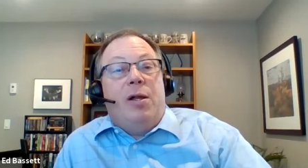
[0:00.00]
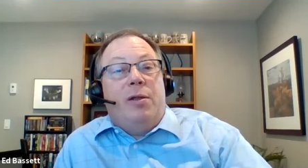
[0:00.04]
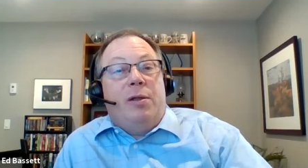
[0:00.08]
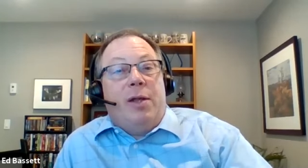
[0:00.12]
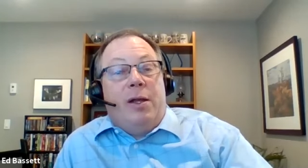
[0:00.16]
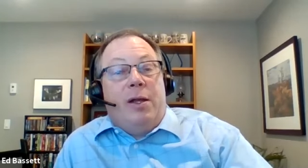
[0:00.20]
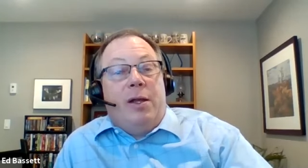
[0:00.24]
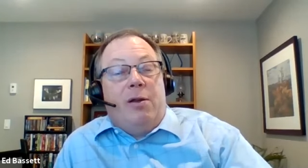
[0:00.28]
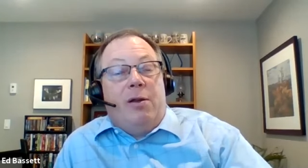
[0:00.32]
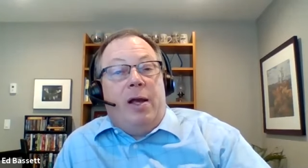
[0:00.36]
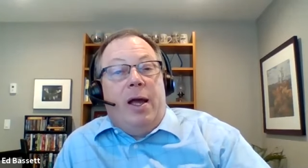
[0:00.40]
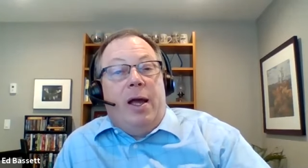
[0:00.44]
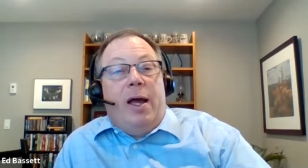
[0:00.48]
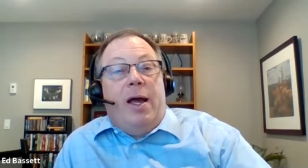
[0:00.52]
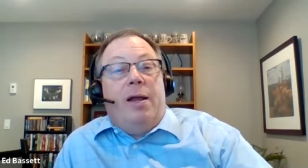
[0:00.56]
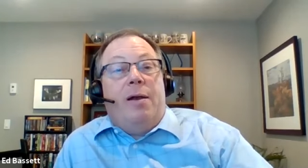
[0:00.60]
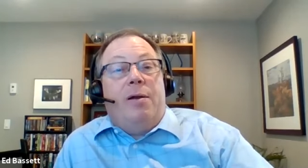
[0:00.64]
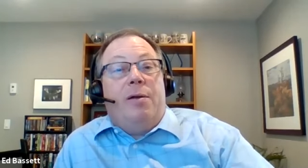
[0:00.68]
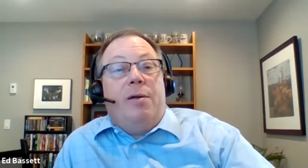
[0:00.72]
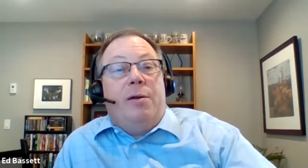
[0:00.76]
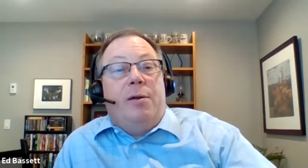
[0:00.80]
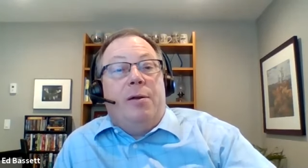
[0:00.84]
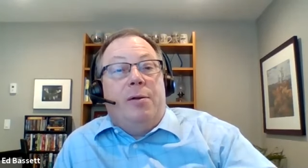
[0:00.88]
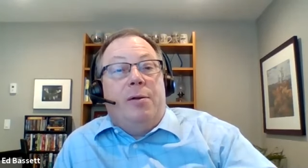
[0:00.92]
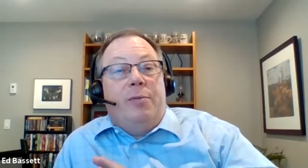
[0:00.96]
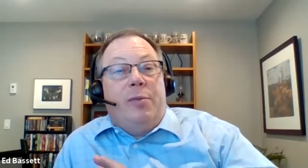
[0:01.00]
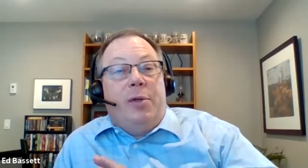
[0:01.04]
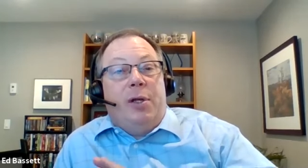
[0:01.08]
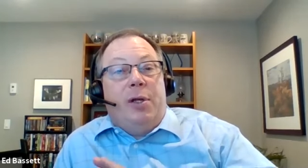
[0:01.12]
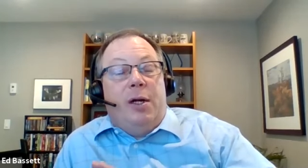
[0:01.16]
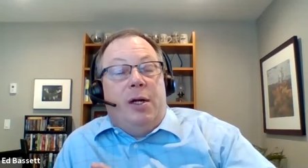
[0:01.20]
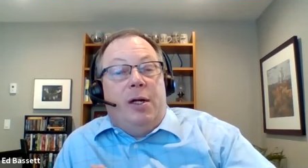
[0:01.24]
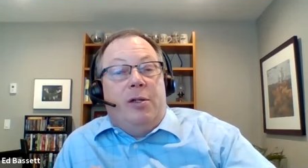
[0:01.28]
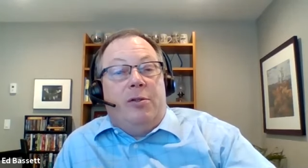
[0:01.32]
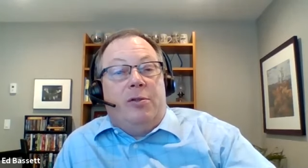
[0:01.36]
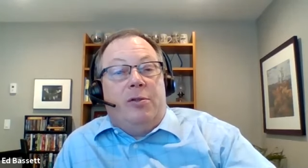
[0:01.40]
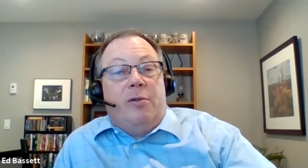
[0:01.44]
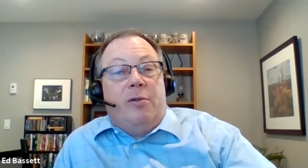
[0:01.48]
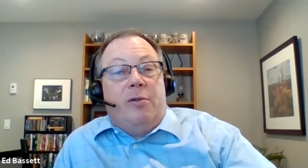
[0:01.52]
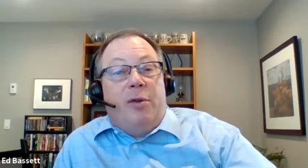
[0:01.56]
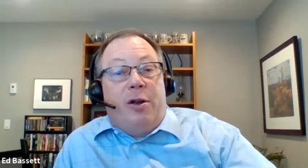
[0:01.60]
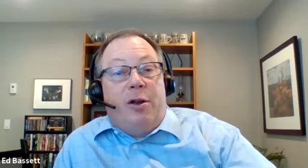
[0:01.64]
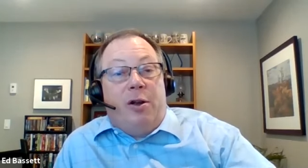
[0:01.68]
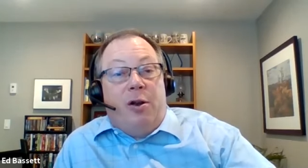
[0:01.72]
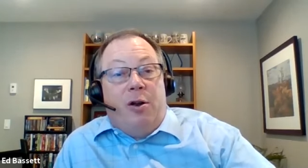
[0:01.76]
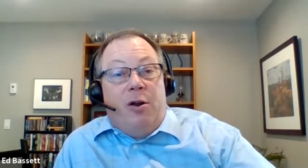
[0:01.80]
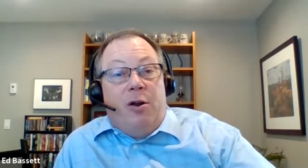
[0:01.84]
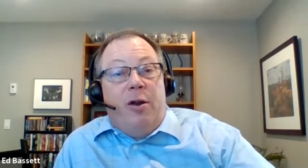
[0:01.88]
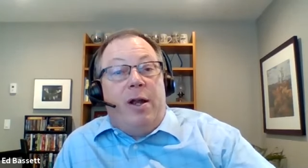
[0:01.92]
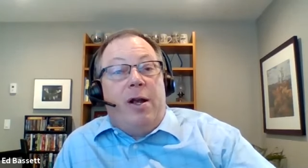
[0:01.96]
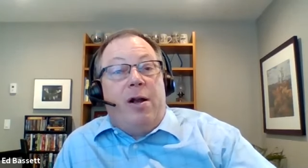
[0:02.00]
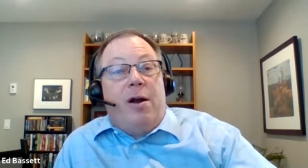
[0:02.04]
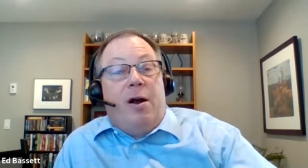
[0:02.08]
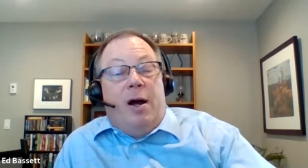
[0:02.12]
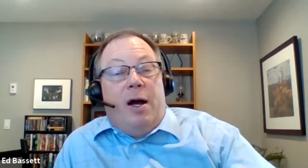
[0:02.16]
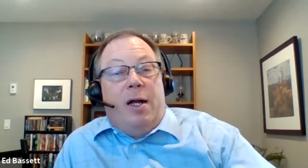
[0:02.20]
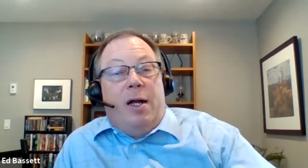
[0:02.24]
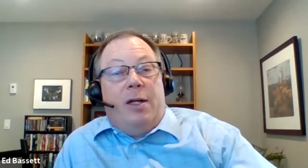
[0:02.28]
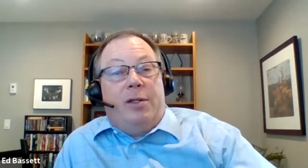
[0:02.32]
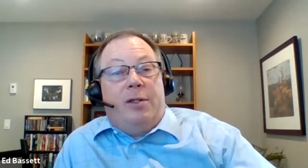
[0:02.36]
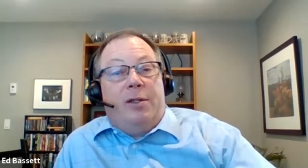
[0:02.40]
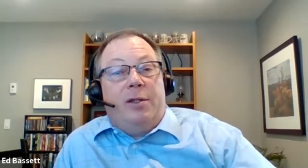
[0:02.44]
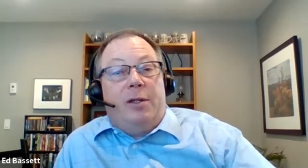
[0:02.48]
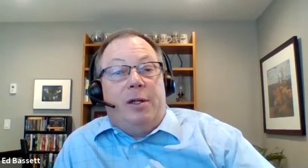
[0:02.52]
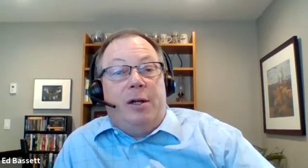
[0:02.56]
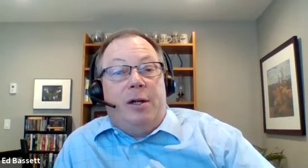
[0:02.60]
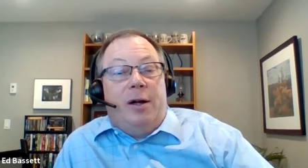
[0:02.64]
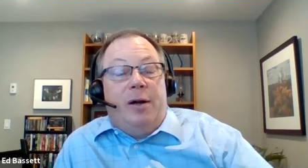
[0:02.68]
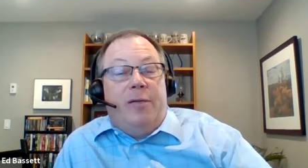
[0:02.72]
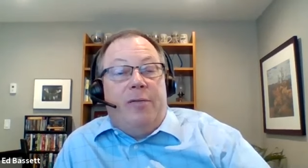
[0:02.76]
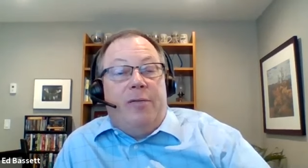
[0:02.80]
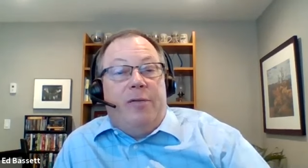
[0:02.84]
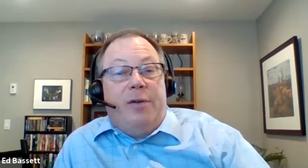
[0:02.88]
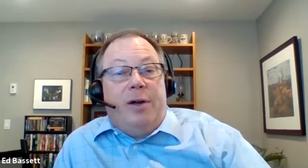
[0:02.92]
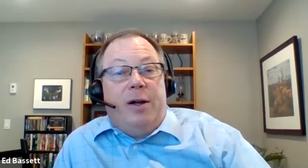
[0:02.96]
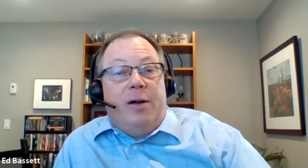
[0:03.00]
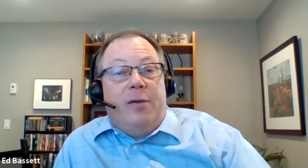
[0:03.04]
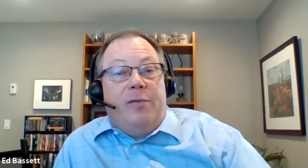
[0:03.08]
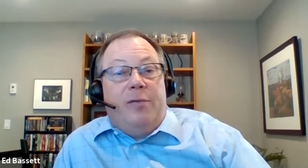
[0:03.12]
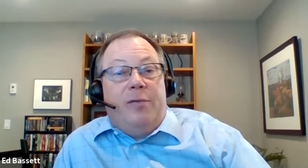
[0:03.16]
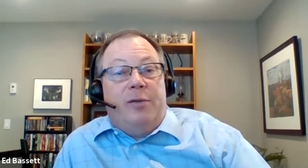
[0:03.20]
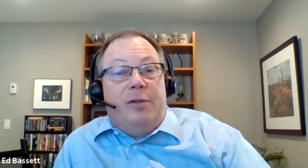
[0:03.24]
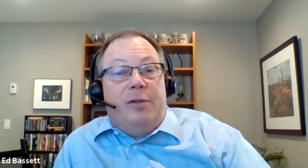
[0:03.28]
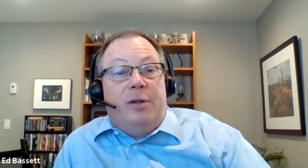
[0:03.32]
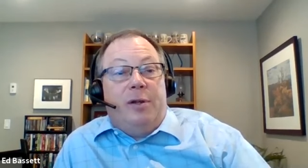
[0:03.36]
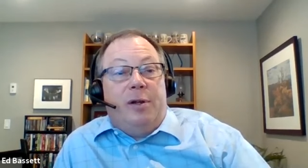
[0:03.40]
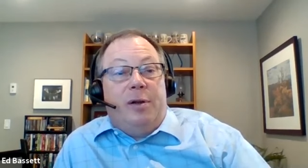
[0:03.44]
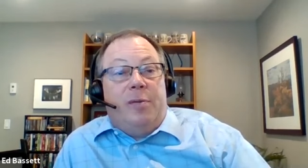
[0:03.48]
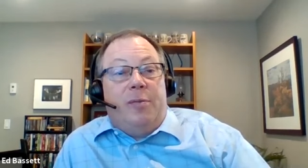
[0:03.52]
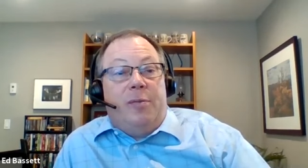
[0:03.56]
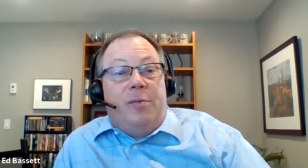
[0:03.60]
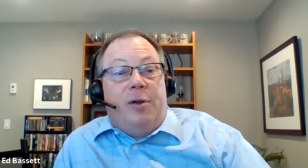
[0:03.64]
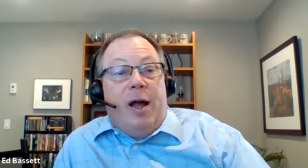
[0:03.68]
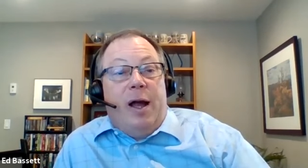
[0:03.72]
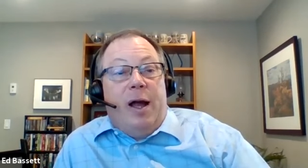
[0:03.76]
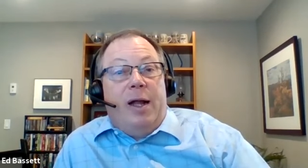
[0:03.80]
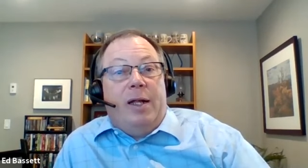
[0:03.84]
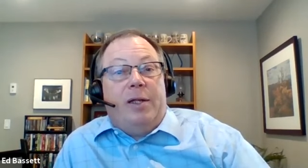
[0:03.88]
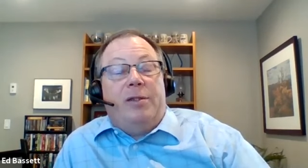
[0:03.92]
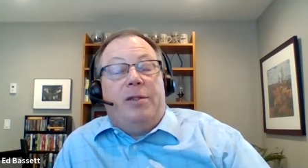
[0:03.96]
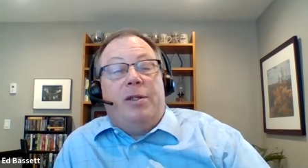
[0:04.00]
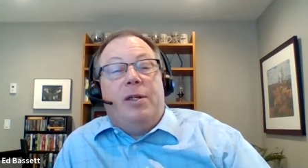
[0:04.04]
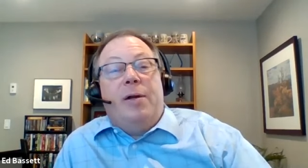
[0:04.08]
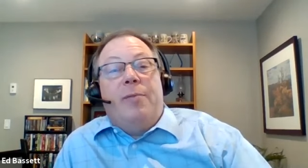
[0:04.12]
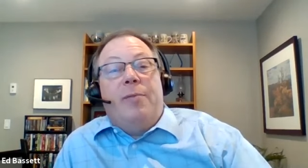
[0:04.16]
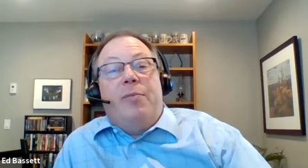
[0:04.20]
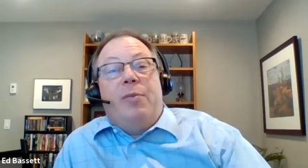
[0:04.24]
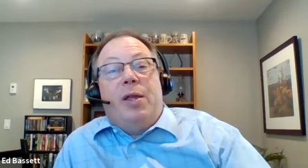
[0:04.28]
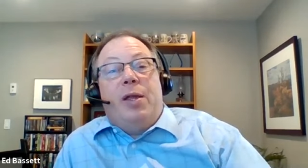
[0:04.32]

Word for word: they look at uh, sort of recurring costs of, of compliance